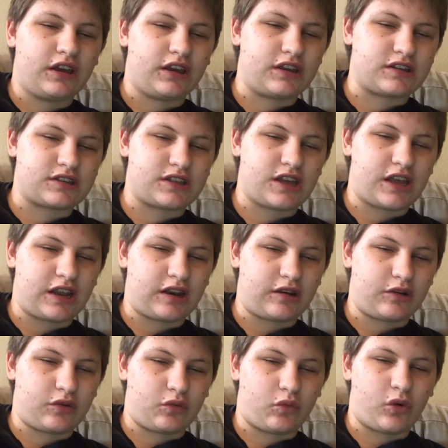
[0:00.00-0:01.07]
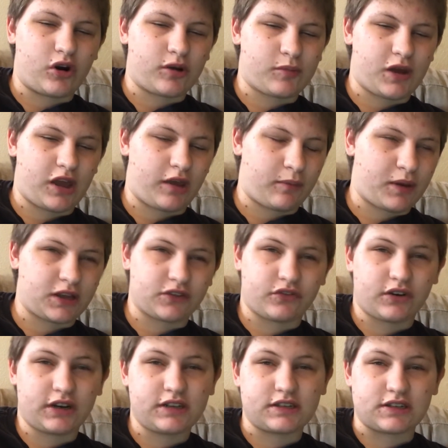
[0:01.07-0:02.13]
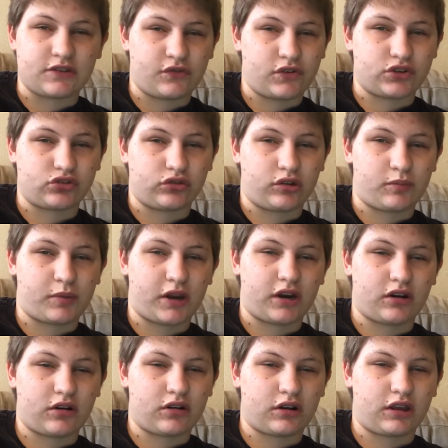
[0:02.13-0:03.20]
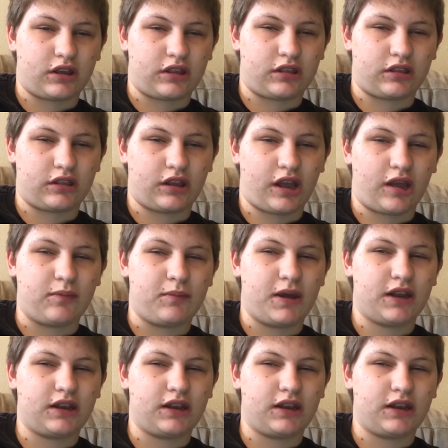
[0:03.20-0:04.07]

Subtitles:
is that one of my best friends is visually impaired, and I